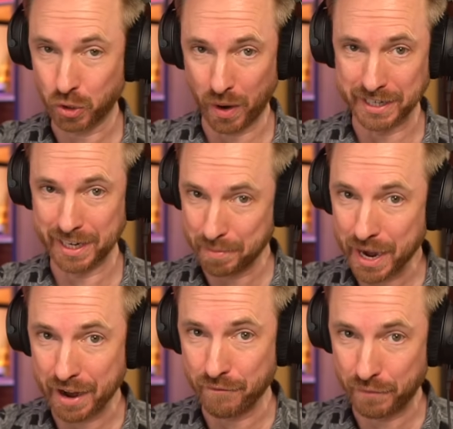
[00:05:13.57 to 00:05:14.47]
a 20
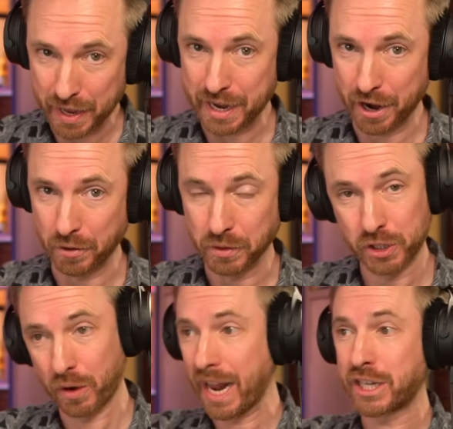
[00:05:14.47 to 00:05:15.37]
minute video.
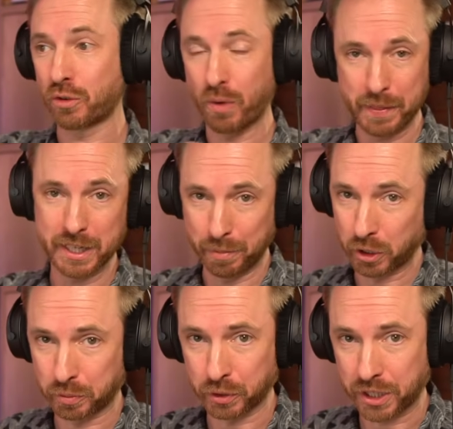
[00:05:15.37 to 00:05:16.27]
So let's run this
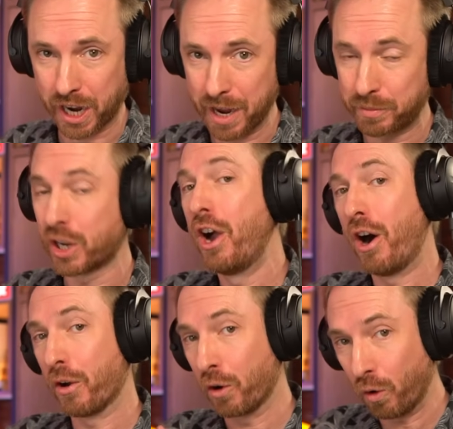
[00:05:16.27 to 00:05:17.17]
multiple times
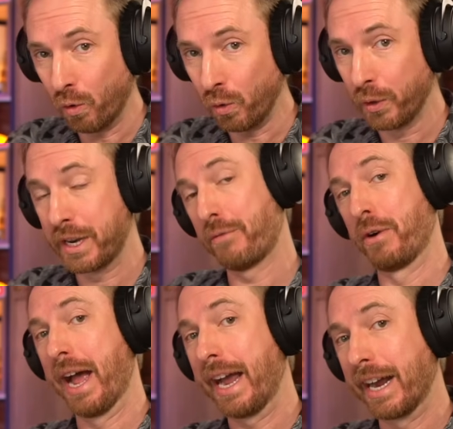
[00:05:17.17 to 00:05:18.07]
on all the
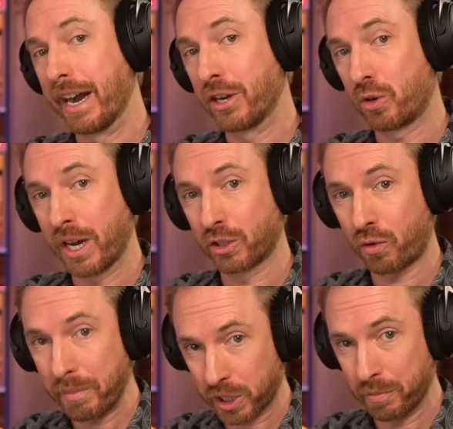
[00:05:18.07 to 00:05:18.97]
different AI
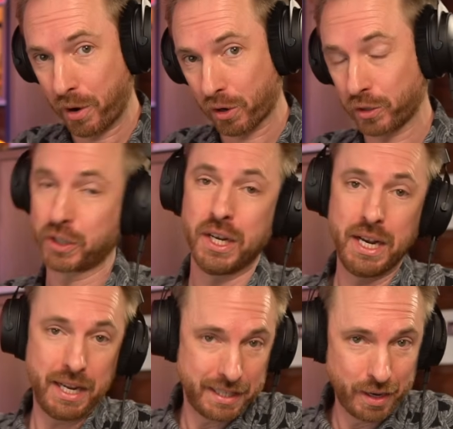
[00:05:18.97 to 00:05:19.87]
transcription models
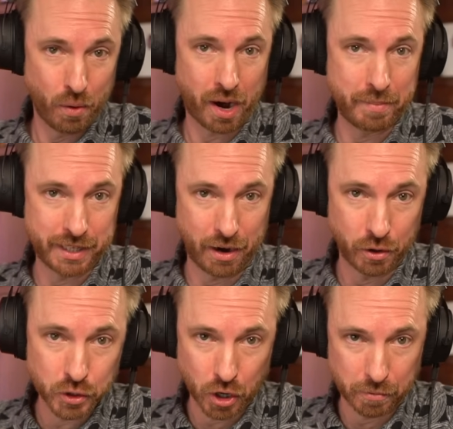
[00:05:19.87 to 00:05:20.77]
and see what comes out on